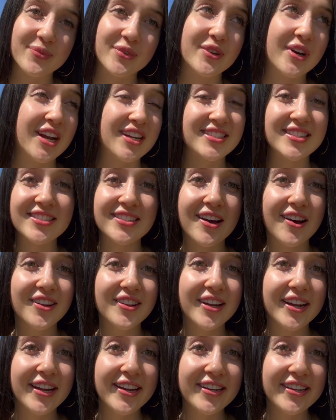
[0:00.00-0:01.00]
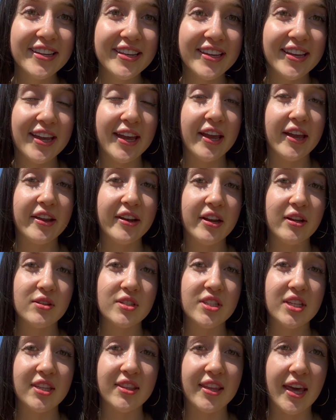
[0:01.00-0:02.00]
Crisis Hotline, and I
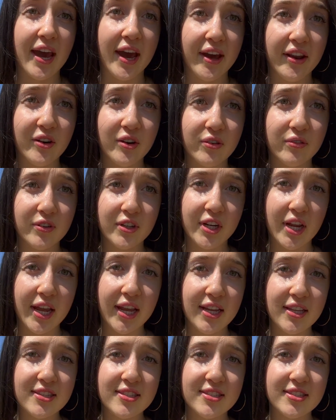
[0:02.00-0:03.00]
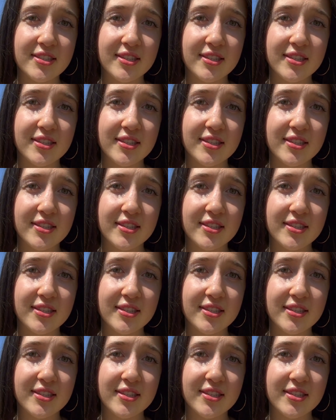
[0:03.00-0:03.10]
did that overnights.